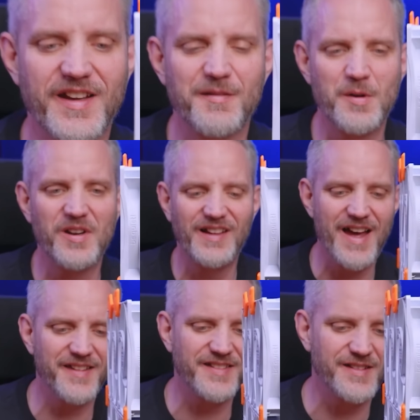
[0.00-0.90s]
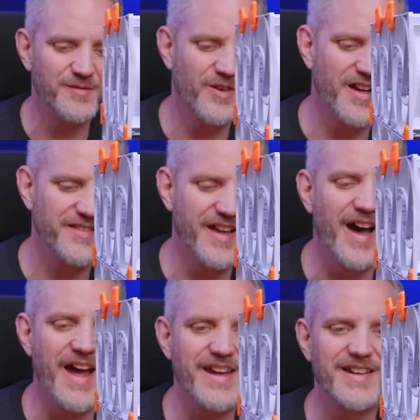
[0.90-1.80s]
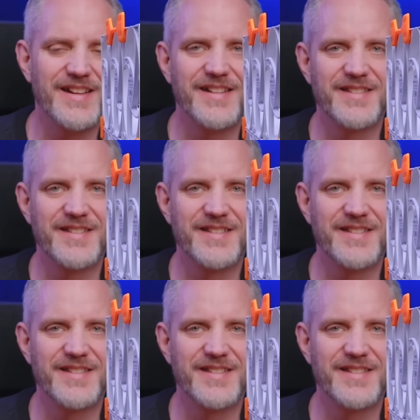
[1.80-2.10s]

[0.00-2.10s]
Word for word: because we realized, one, the height,